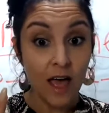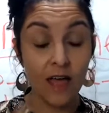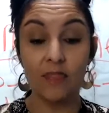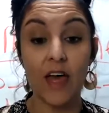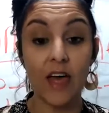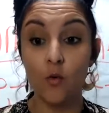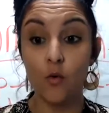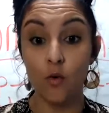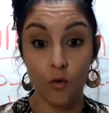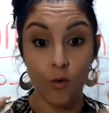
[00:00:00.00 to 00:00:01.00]
and they
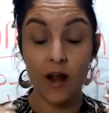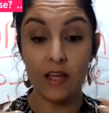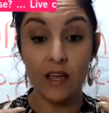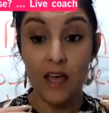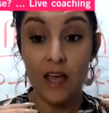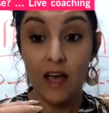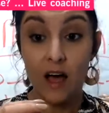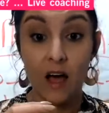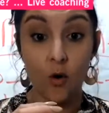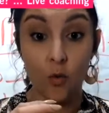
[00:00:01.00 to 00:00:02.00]
already
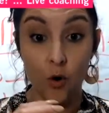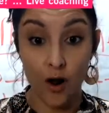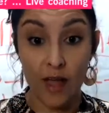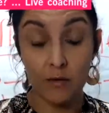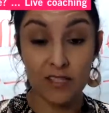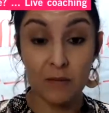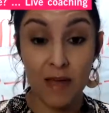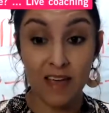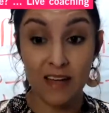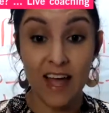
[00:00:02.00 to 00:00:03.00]
were able to
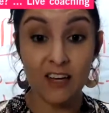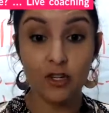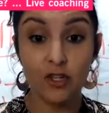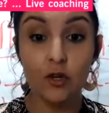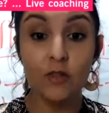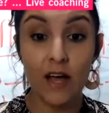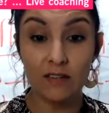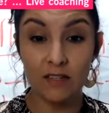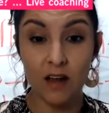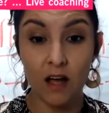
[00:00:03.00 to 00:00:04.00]
make an extra
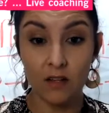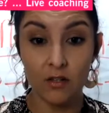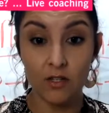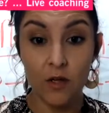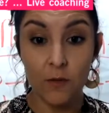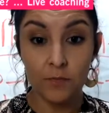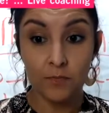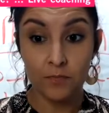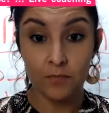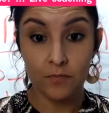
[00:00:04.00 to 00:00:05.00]

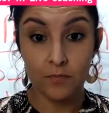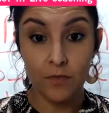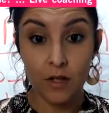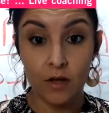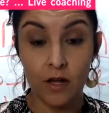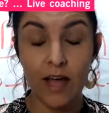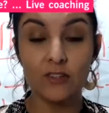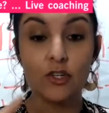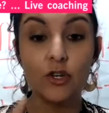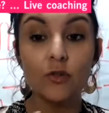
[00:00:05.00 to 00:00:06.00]

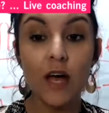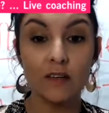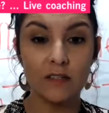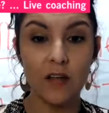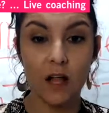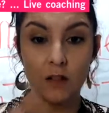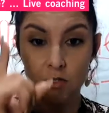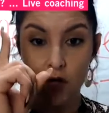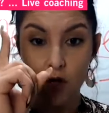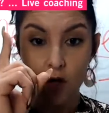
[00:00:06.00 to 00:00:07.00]

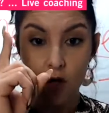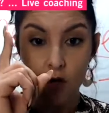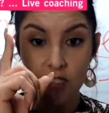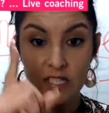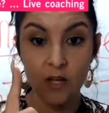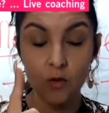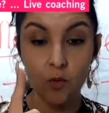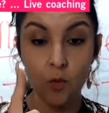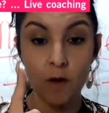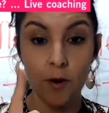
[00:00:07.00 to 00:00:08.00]
$2,000 sitting
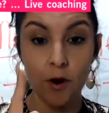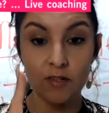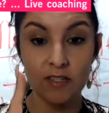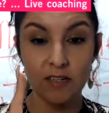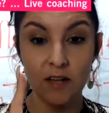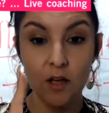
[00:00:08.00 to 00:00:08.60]
with one person.